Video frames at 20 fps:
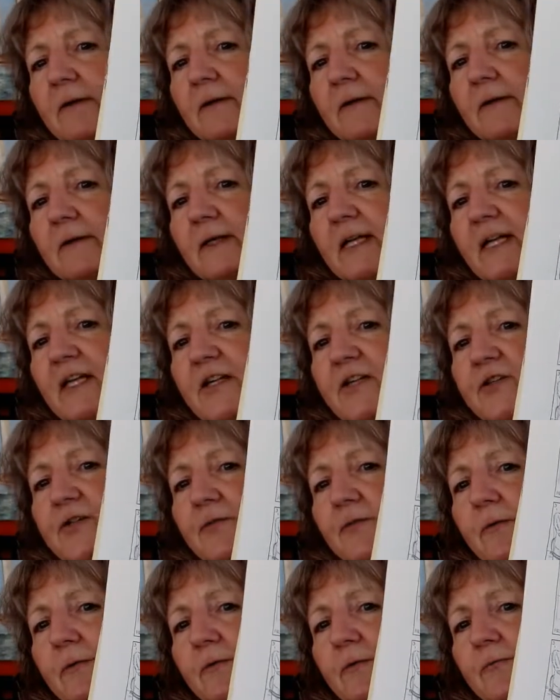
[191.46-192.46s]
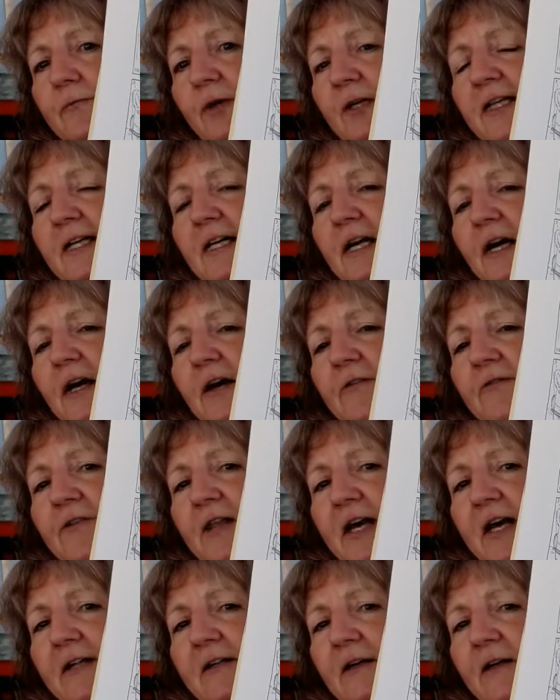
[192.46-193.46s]
is really of
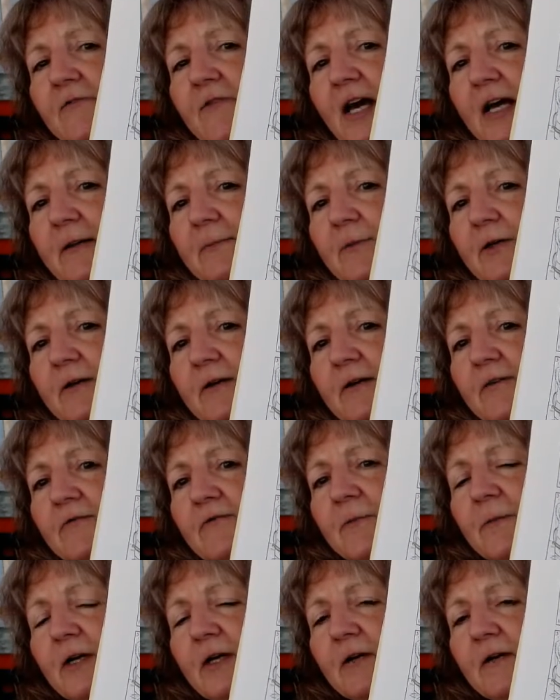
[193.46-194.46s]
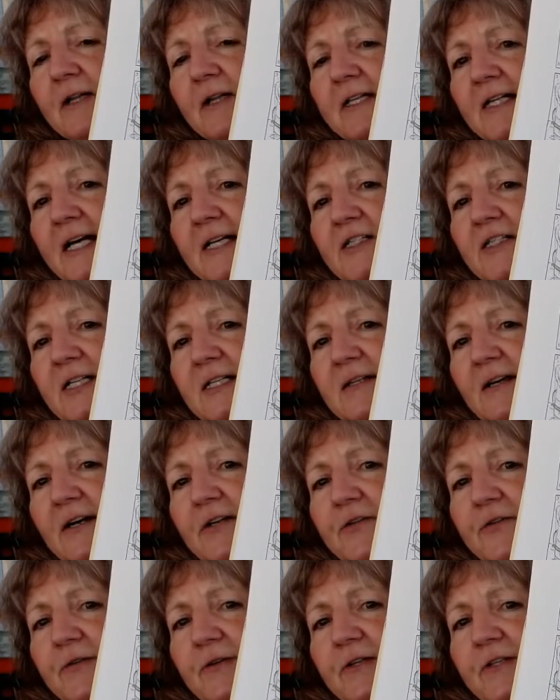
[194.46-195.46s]
that period from the early
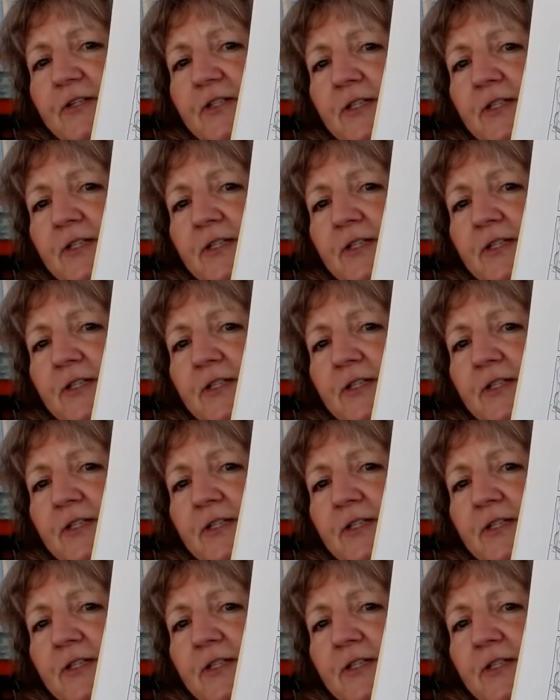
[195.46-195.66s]
1900s.